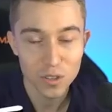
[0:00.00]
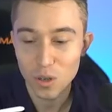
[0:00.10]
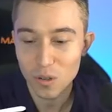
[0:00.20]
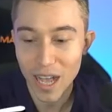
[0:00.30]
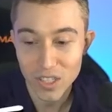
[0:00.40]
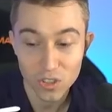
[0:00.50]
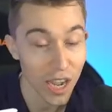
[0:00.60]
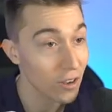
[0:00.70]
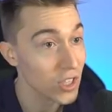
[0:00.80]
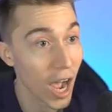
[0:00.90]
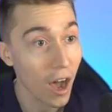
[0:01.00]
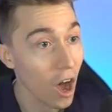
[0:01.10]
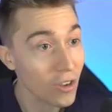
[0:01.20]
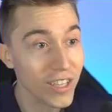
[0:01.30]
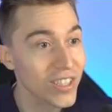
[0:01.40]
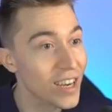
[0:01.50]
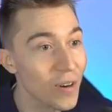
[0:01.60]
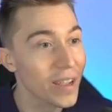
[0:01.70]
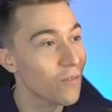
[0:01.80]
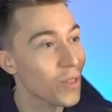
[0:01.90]
Can you do a classic challenge? I'll, I'll,
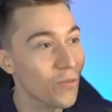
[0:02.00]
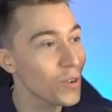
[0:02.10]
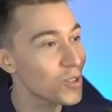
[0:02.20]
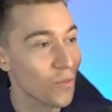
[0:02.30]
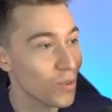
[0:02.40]
consider it for the future.